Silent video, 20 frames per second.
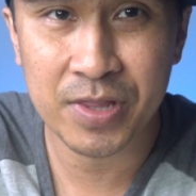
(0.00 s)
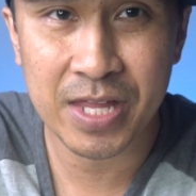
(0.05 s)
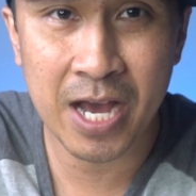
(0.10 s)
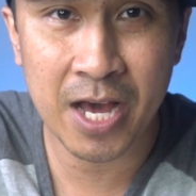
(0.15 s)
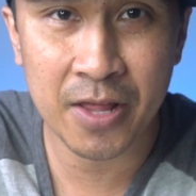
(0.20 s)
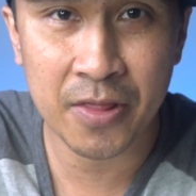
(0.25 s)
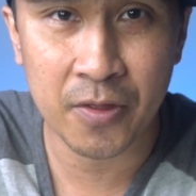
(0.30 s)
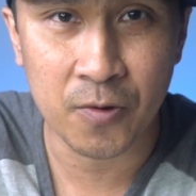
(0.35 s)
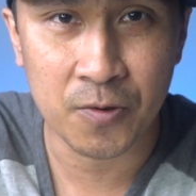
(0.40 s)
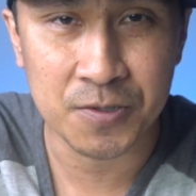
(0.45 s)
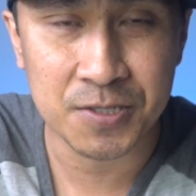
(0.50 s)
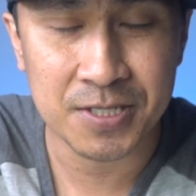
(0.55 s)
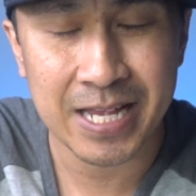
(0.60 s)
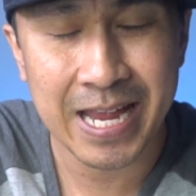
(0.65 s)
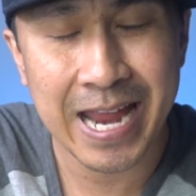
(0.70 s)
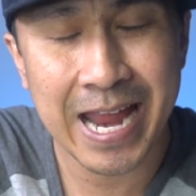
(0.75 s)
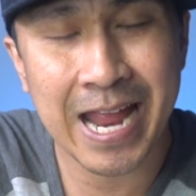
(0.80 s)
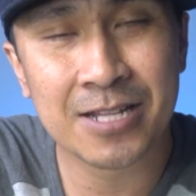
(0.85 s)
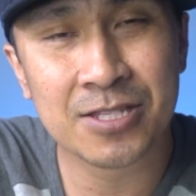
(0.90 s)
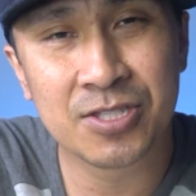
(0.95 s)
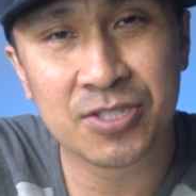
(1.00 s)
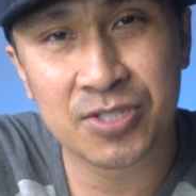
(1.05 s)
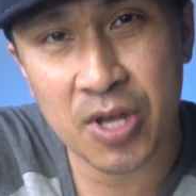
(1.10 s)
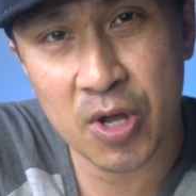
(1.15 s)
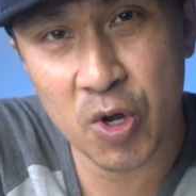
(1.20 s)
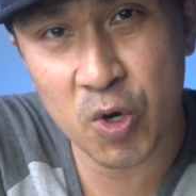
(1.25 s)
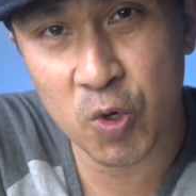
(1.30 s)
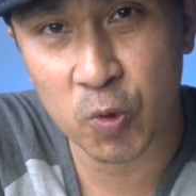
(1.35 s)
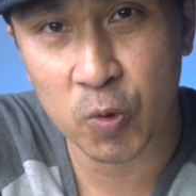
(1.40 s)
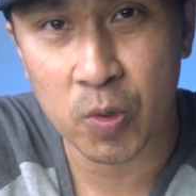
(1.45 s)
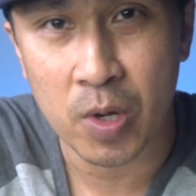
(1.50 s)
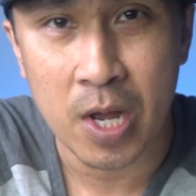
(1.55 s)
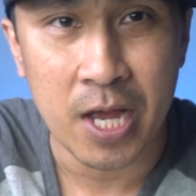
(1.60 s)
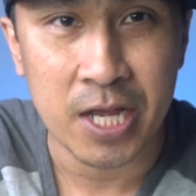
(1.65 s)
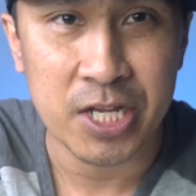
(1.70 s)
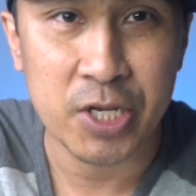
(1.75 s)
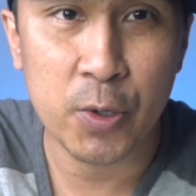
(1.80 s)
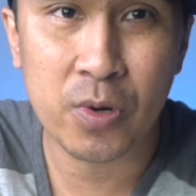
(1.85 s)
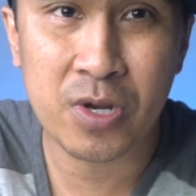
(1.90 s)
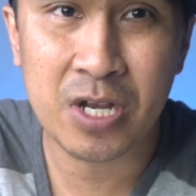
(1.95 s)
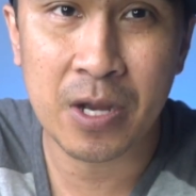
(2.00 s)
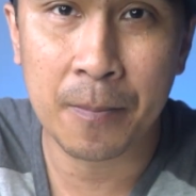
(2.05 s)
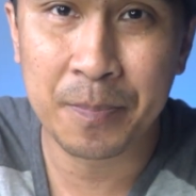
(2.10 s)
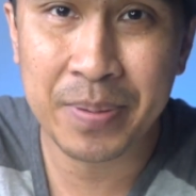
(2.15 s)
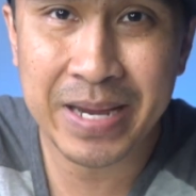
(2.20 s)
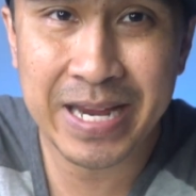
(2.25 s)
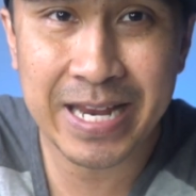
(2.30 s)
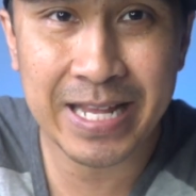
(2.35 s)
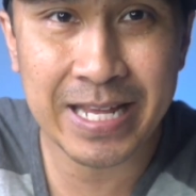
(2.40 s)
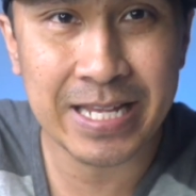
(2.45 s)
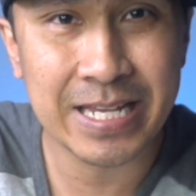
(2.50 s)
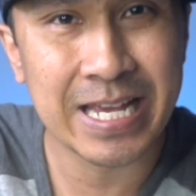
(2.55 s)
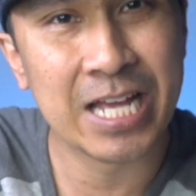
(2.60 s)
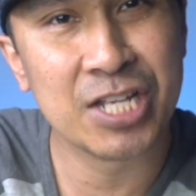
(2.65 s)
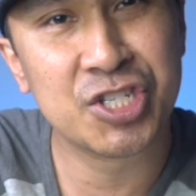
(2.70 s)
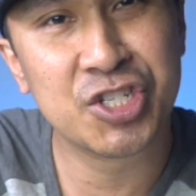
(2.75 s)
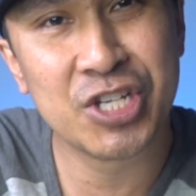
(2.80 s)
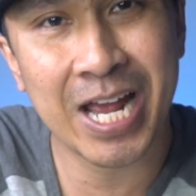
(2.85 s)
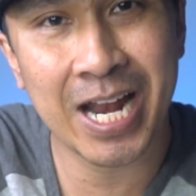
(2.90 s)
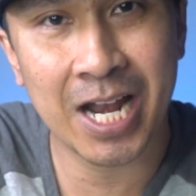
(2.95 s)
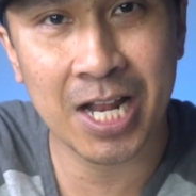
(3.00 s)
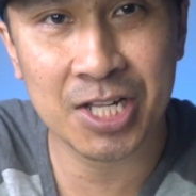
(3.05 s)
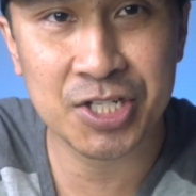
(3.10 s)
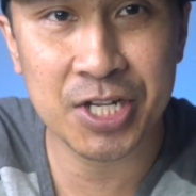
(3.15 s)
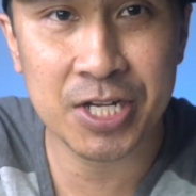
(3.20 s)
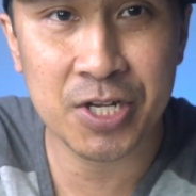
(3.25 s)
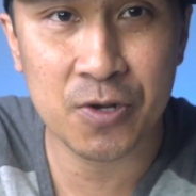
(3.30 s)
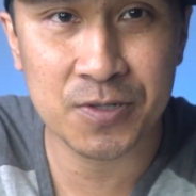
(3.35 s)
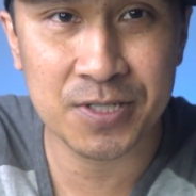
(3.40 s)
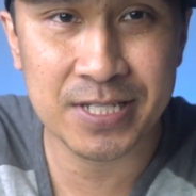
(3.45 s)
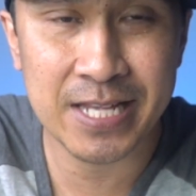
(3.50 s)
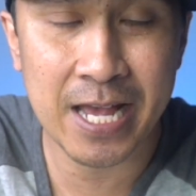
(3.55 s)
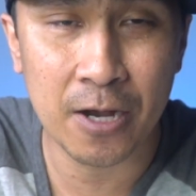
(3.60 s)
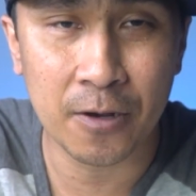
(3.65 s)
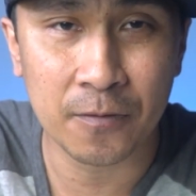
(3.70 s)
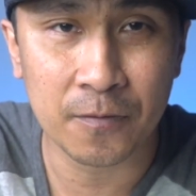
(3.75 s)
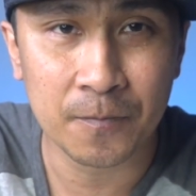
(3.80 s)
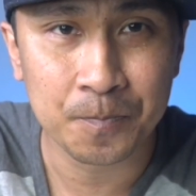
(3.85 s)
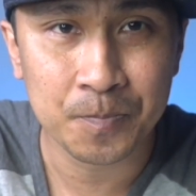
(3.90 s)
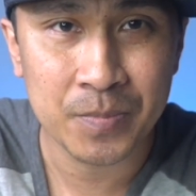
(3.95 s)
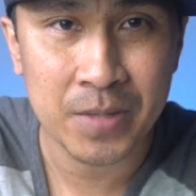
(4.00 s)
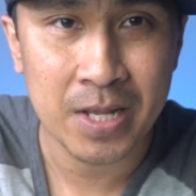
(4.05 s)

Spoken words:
others, and 2, you are competing and challenging yourself.